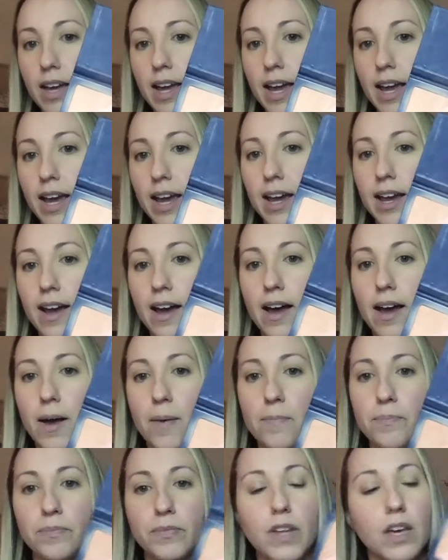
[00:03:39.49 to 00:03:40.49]
a
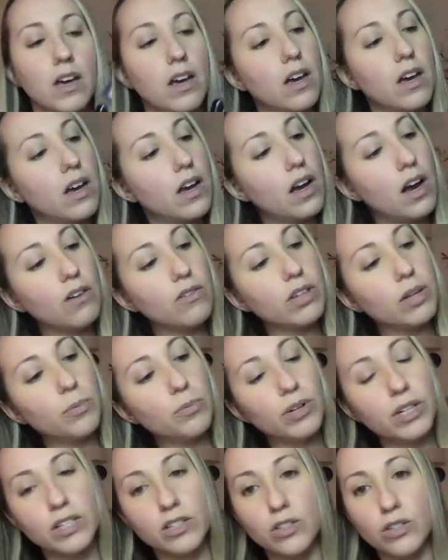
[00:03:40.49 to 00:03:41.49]
really
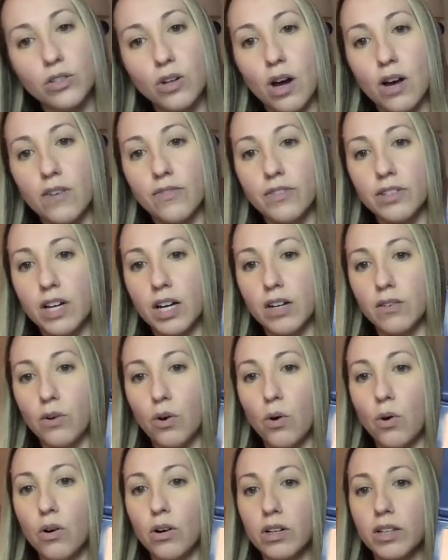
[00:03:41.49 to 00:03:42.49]
pretty soft kind of
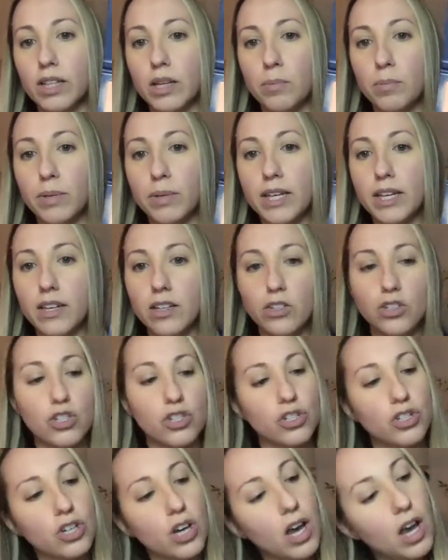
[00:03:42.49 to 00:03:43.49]
corally
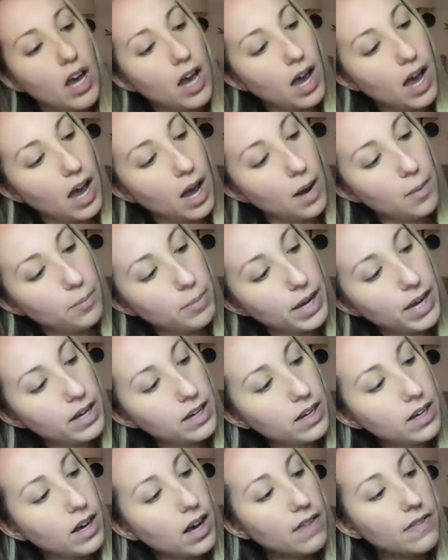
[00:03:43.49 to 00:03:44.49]
peach
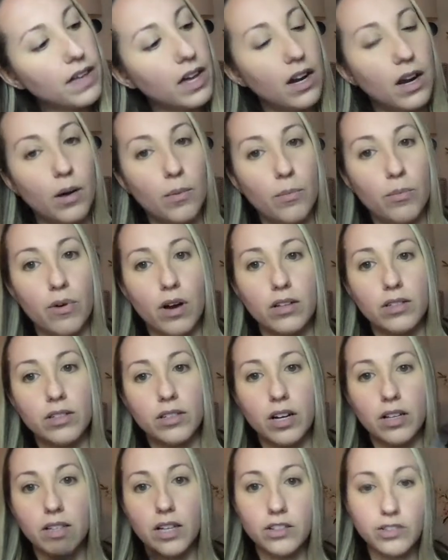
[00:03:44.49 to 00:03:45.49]
pink, and then a
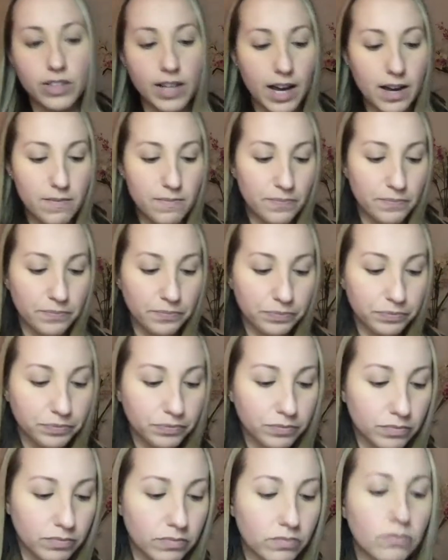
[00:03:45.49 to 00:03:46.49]
bronzer on the other side.
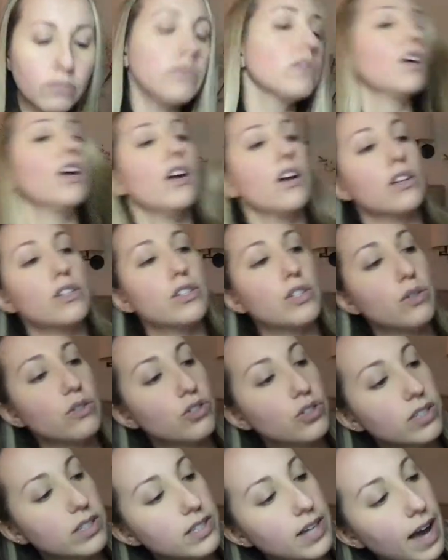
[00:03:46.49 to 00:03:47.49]
So you
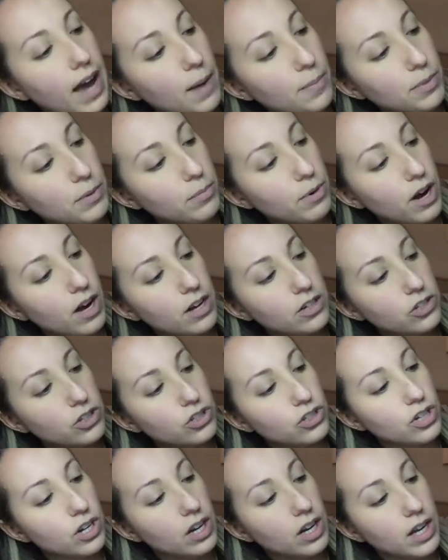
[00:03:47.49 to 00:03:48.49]
just tap the
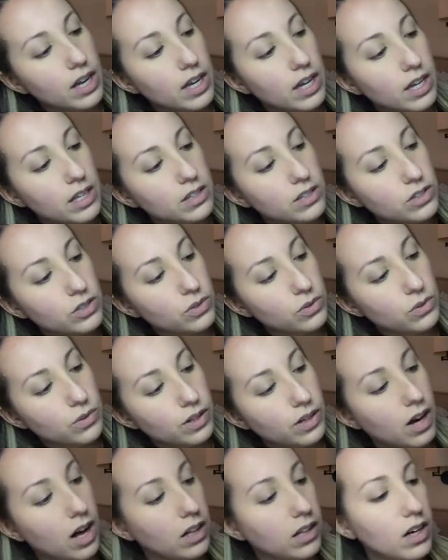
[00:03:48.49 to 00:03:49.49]
brush into the
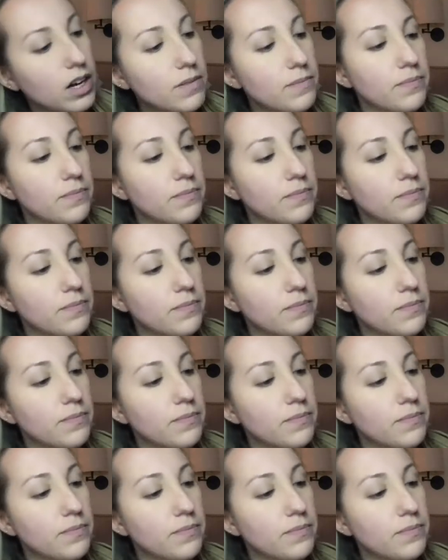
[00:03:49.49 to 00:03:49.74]
color,